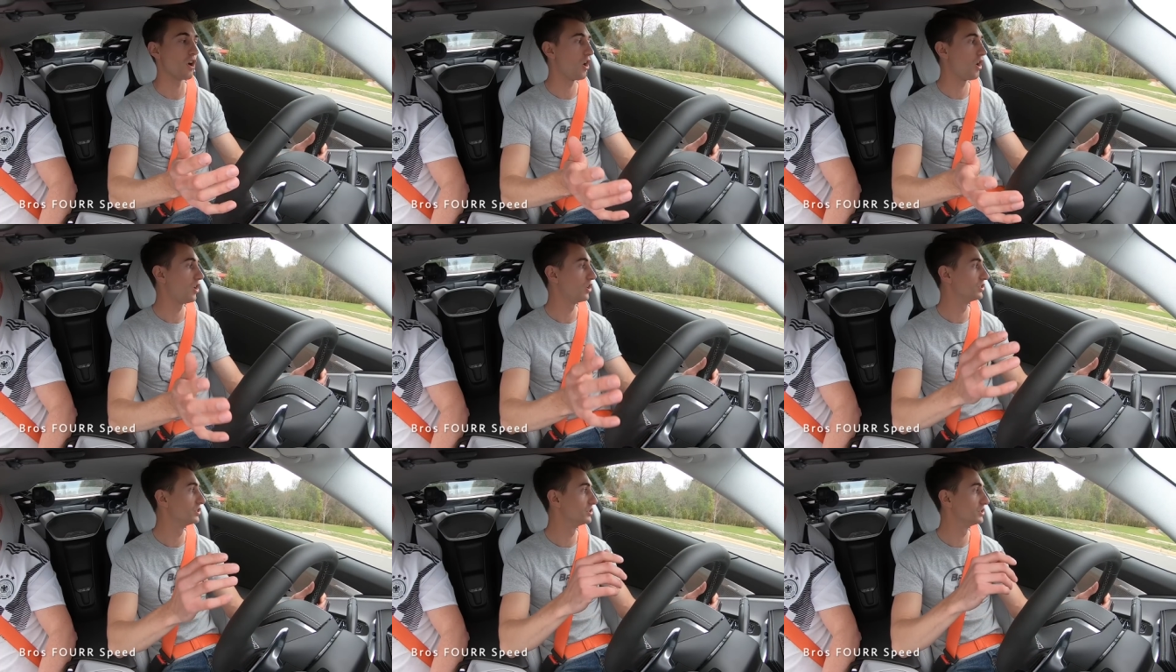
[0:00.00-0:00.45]

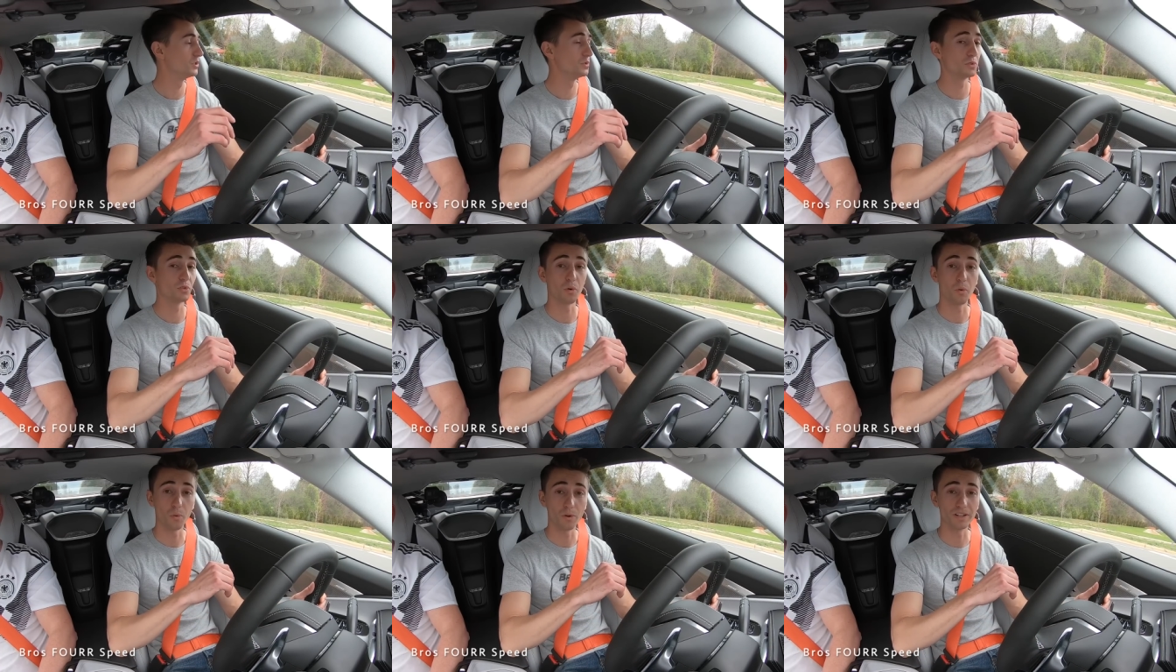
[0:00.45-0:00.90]
all-new
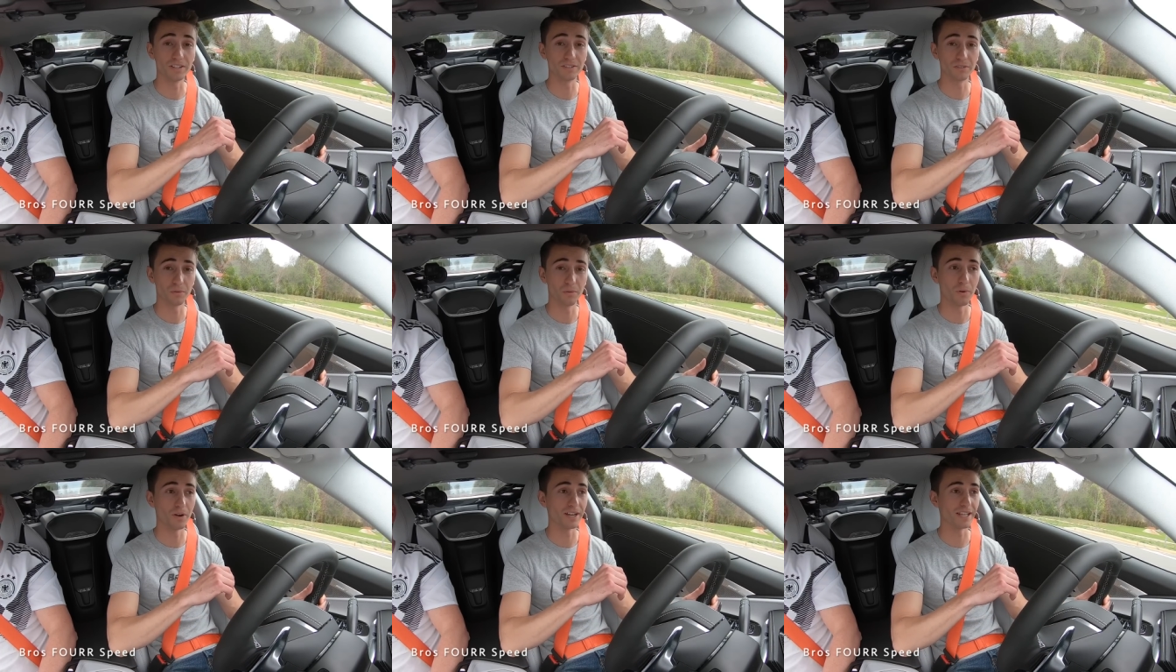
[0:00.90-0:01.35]

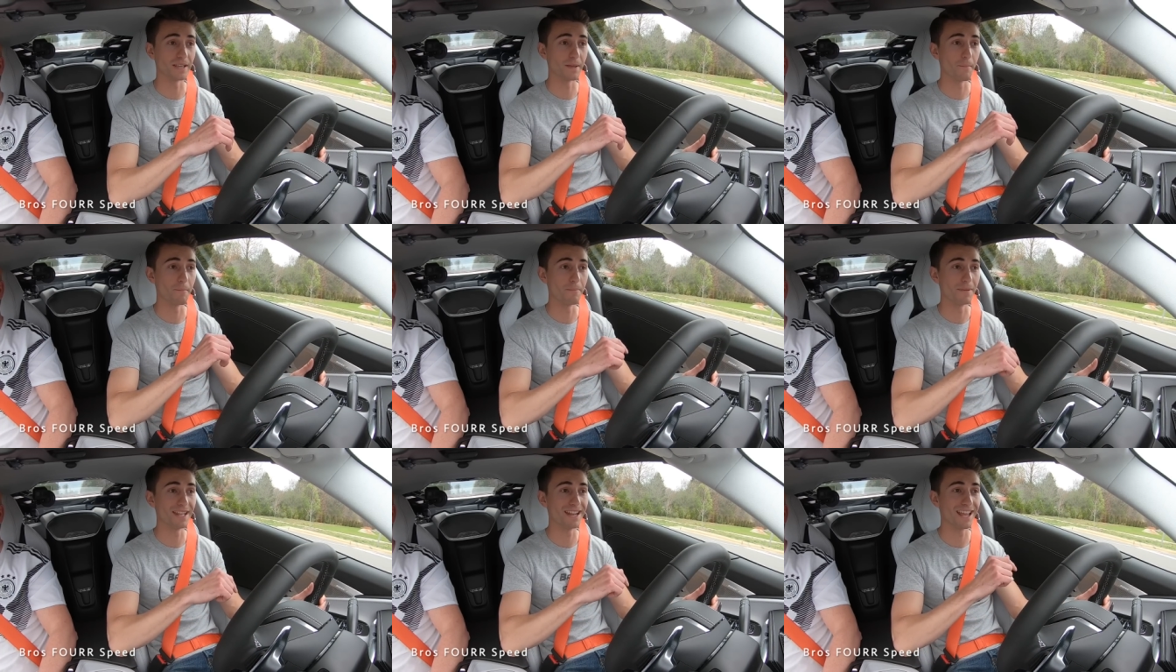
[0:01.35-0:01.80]
2020
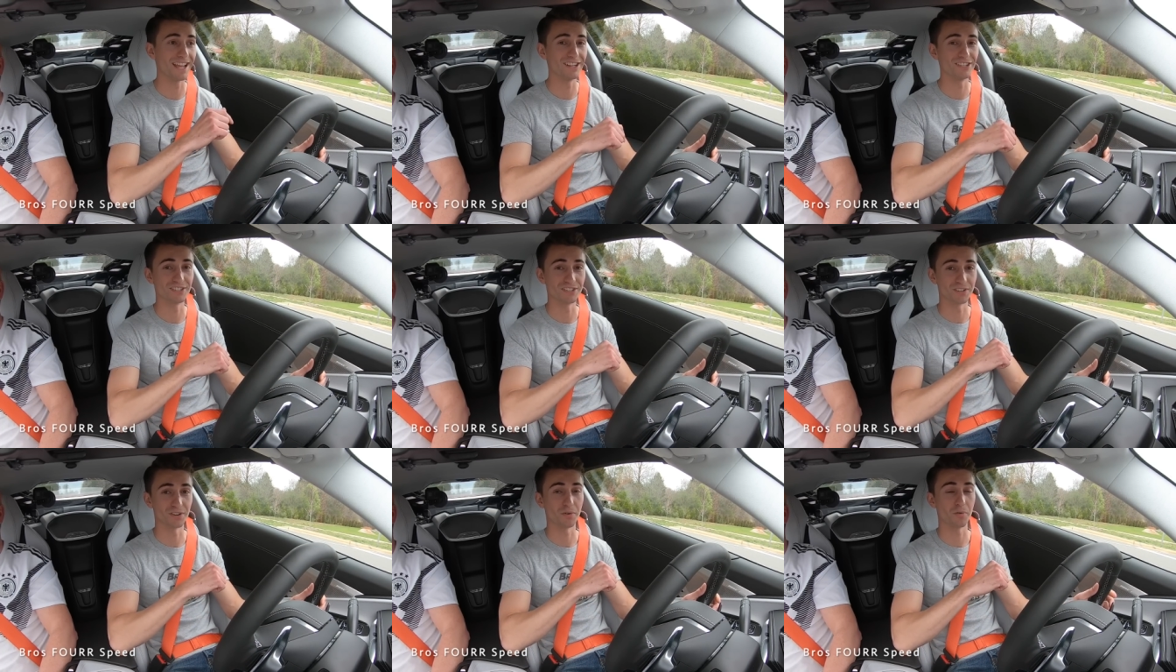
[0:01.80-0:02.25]

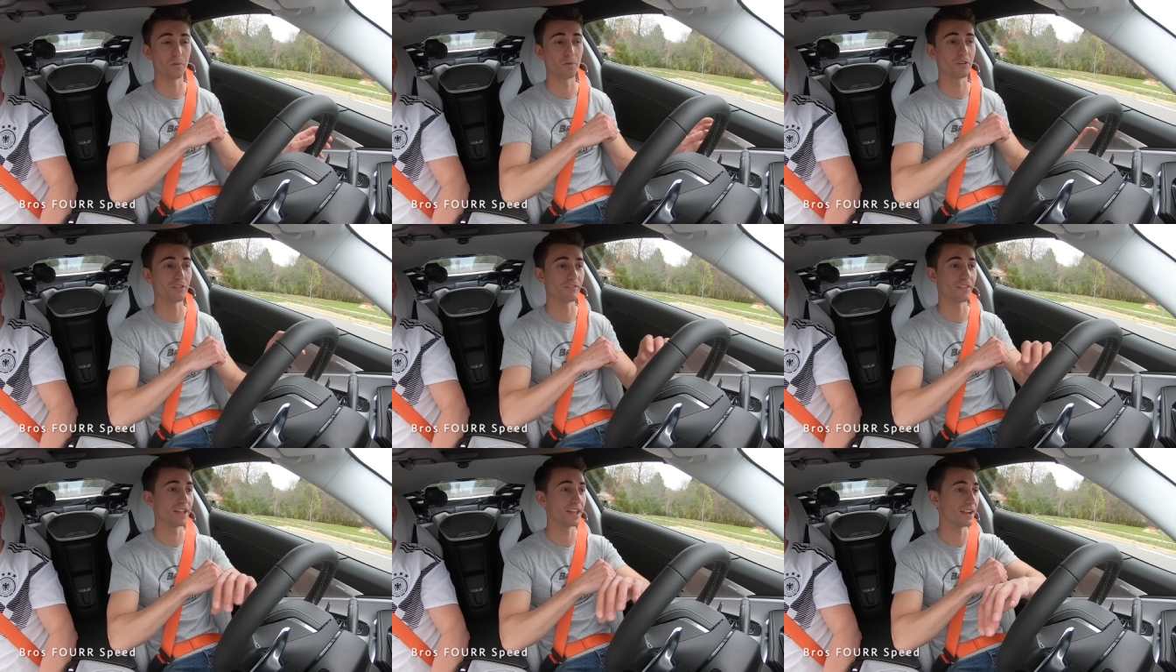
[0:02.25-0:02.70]
mid-engine
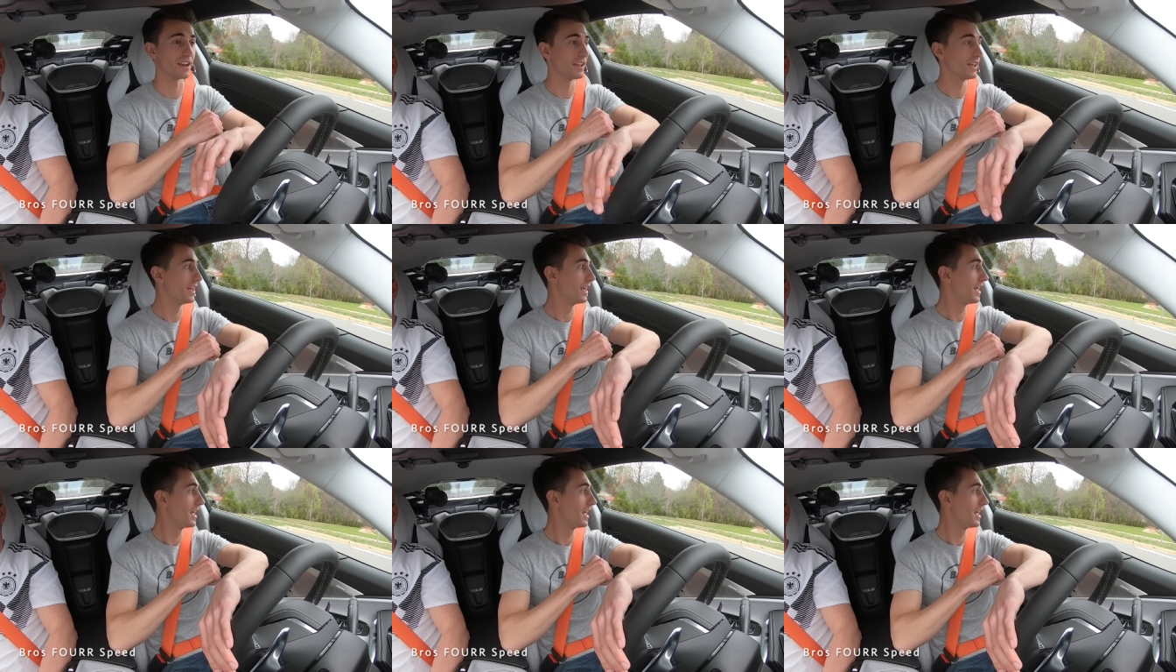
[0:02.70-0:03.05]
Corvette.